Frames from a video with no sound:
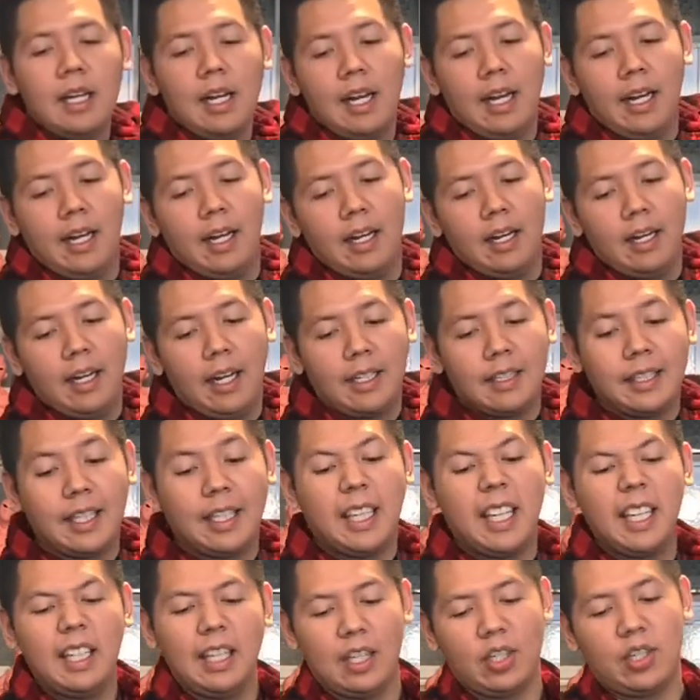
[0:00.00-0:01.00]
a
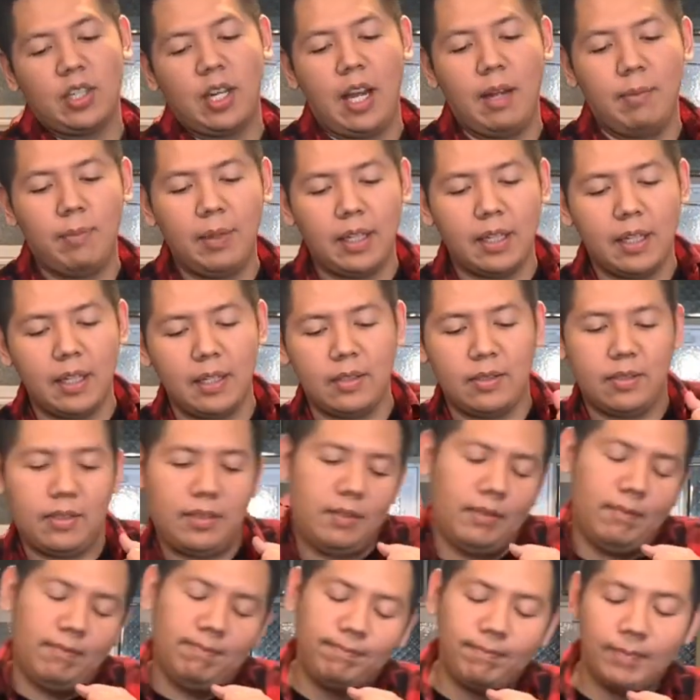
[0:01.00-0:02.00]
tequila shot, because
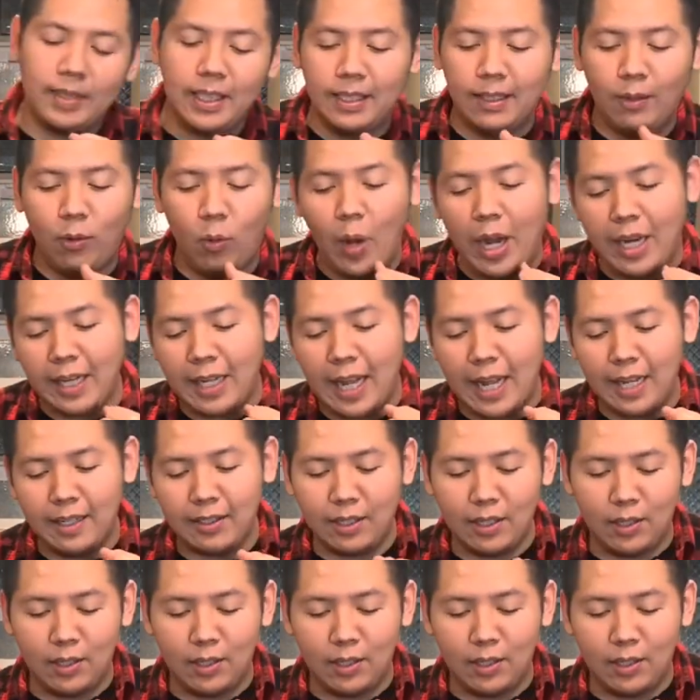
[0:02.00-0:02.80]
why not?